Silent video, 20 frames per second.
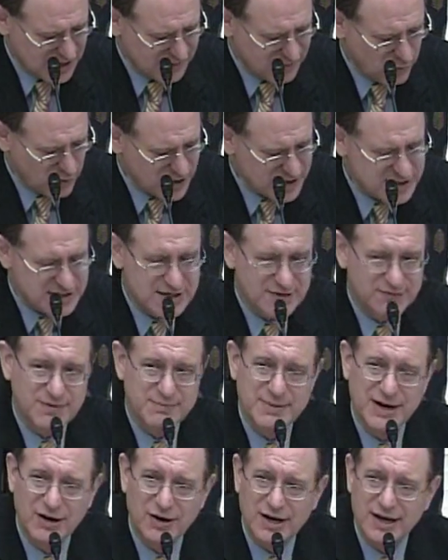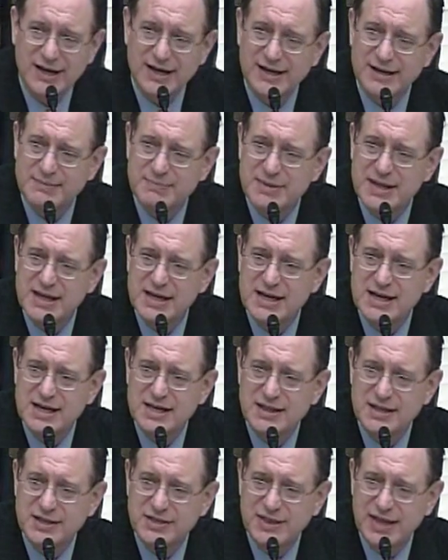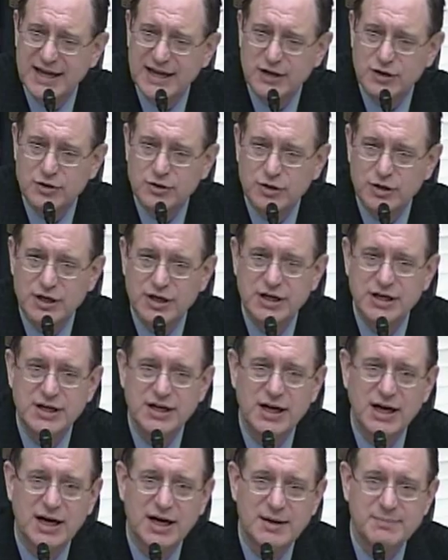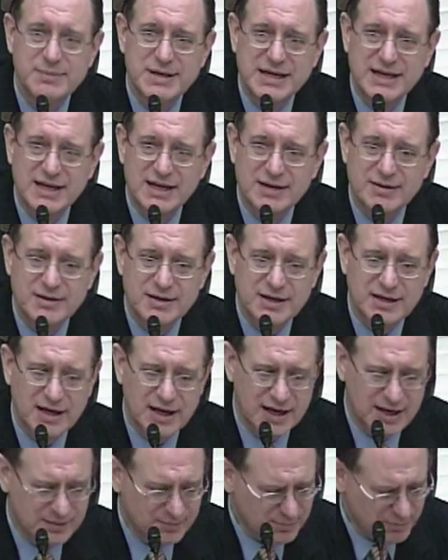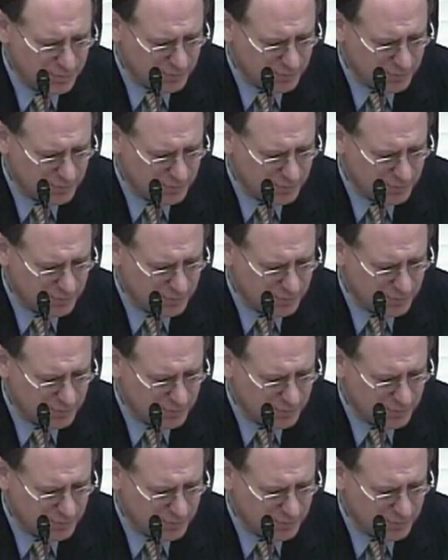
Voice of America that they could begin